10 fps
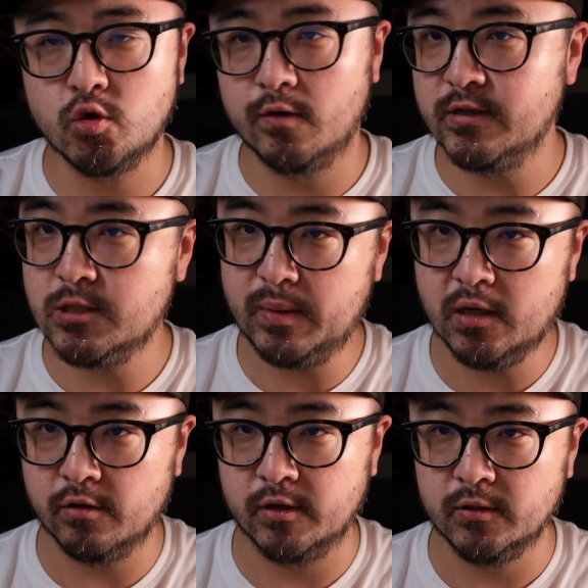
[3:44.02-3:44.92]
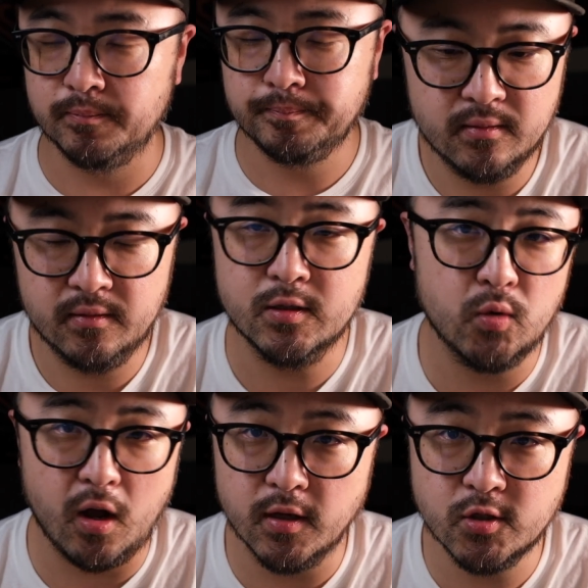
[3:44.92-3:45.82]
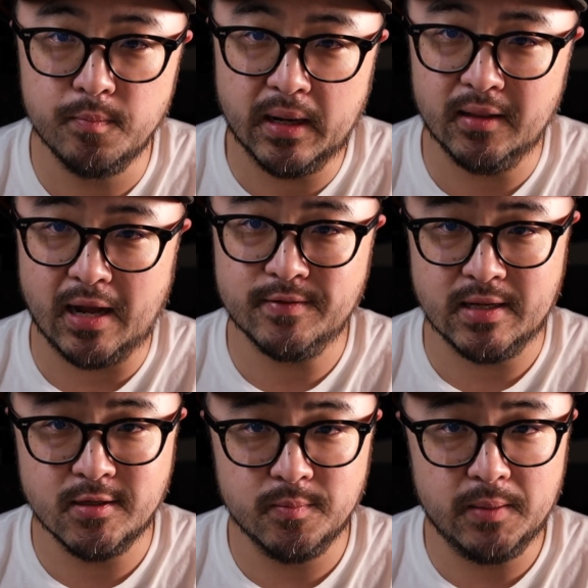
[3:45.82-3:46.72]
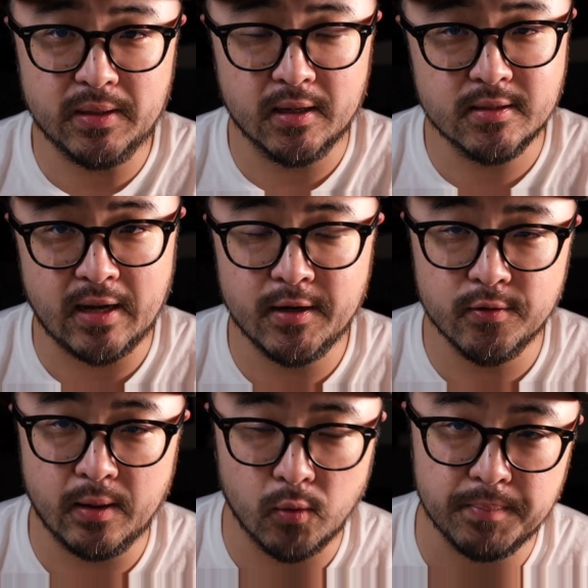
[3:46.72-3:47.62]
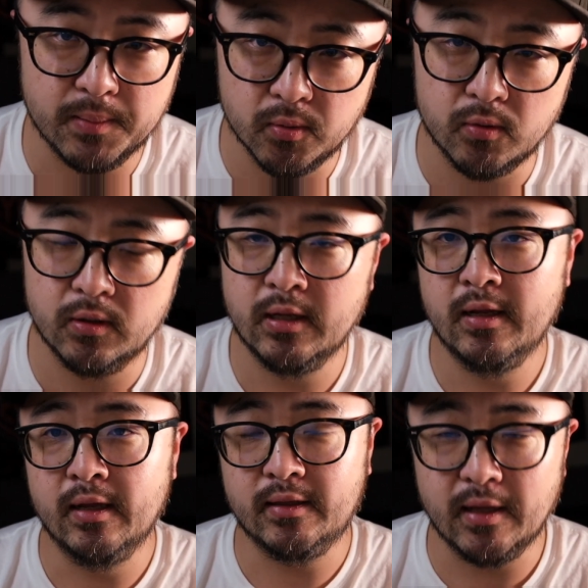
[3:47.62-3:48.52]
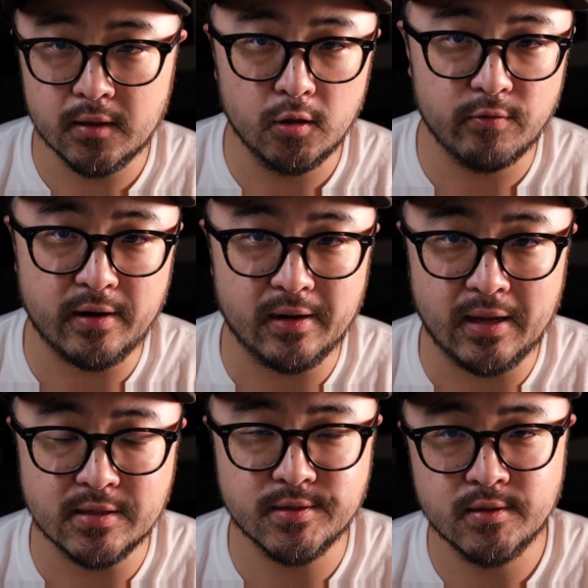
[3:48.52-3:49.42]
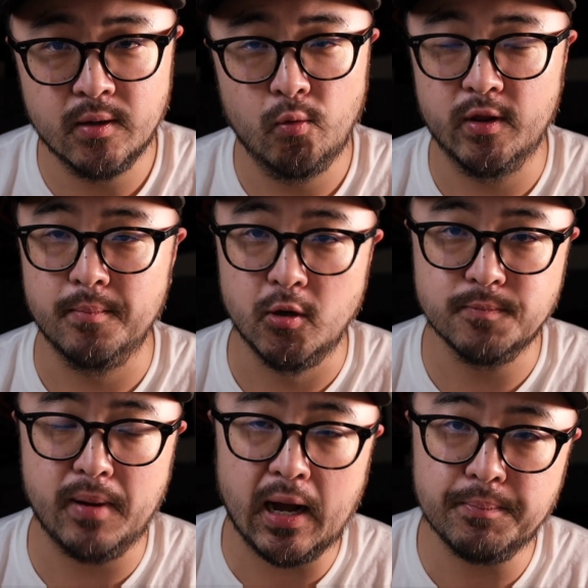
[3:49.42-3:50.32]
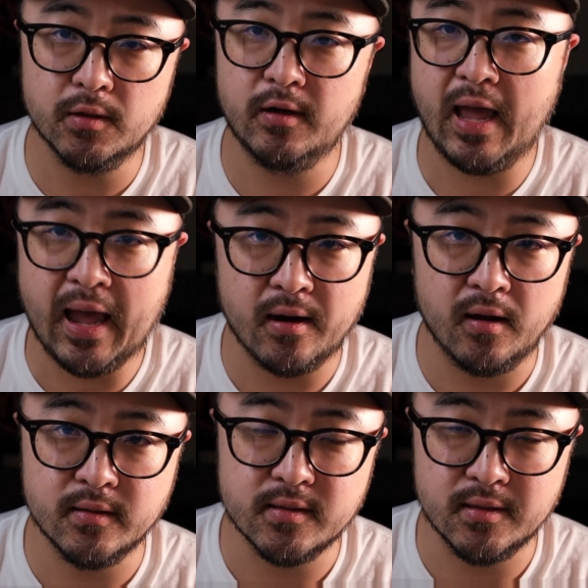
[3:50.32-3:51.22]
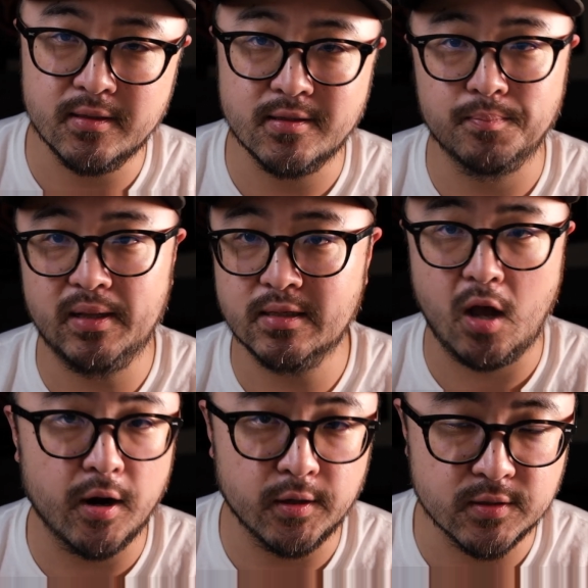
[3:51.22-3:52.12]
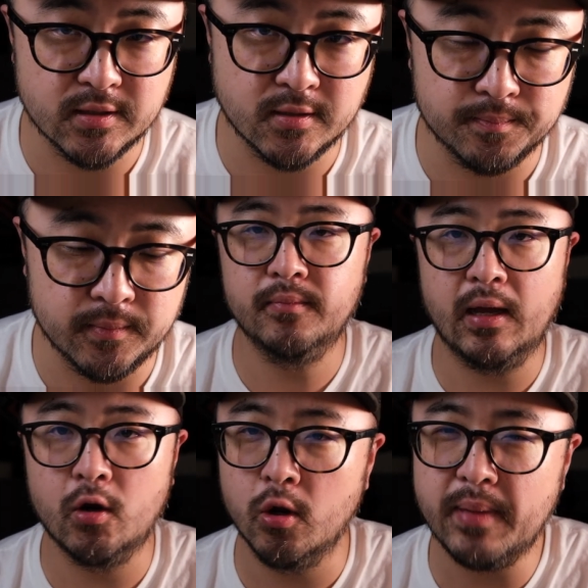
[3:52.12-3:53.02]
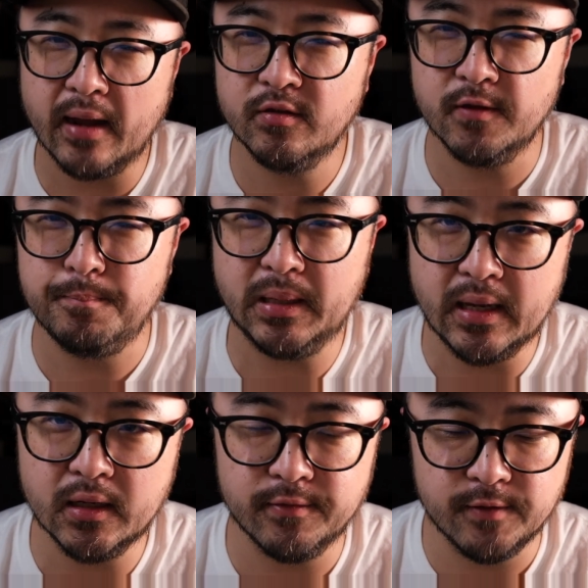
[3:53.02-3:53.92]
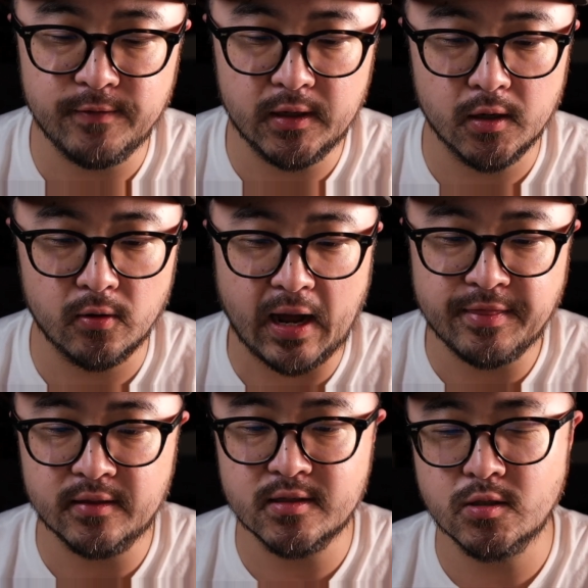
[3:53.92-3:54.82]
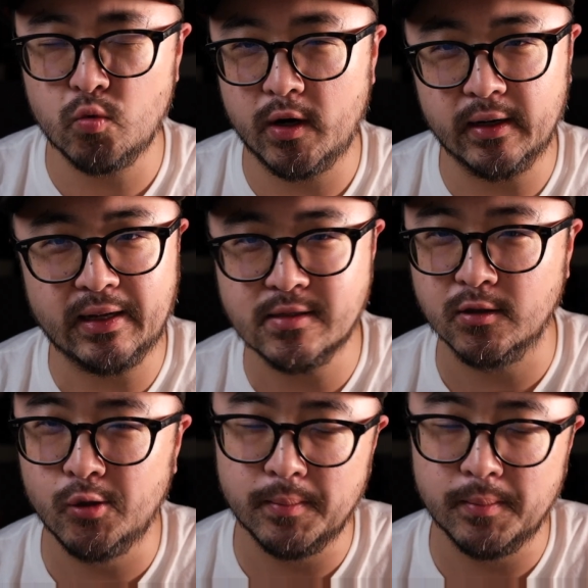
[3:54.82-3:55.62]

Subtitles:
of a speaker grill. This would also make a lot of sense to me because I know that when people get the Lowrider S, one of the most popular add-ons is the Plex audio system. Now going back to the beginning of the video, I think this is where it gets a little bit